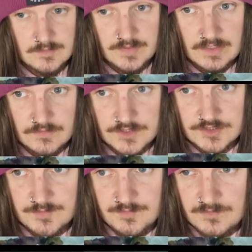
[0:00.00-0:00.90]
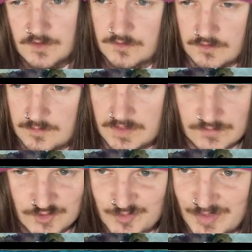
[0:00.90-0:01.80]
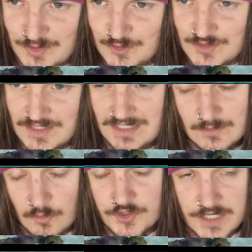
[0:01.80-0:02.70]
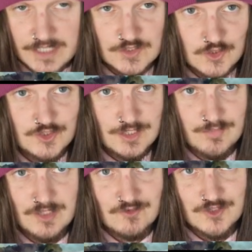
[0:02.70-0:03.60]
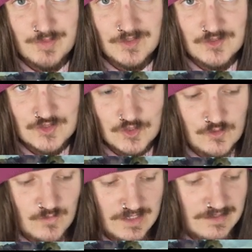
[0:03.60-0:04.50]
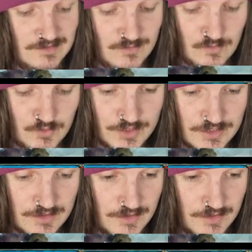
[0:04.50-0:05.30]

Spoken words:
out the Blood Rush, not the Blood Rush Bellows. Well, you can search out Blood Rush Bellows turn one, or you